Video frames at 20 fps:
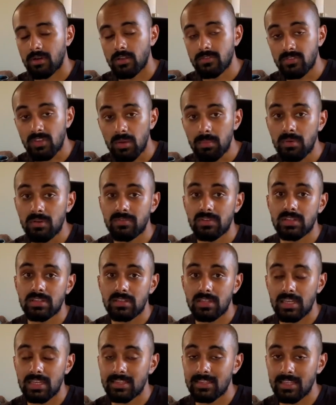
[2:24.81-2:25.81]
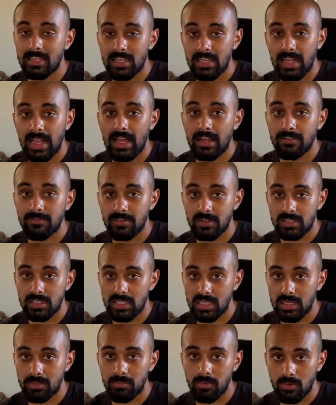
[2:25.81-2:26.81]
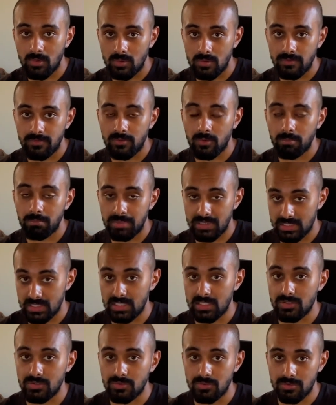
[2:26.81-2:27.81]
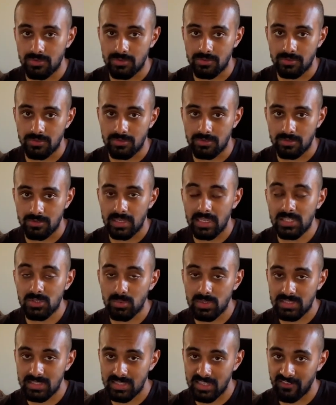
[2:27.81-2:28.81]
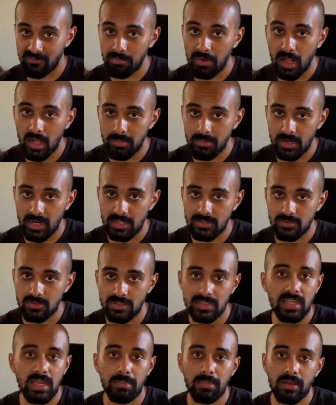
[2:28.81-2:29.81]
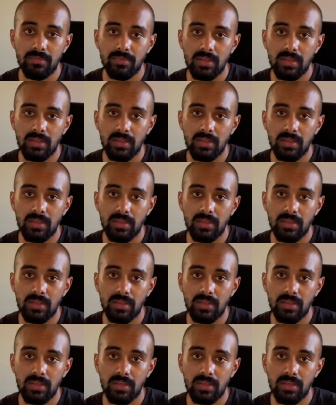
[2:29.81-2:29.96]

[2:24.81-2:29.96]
On top of it, it didn't have a keyboard for business users. Here's what Steve Ballmer had to say about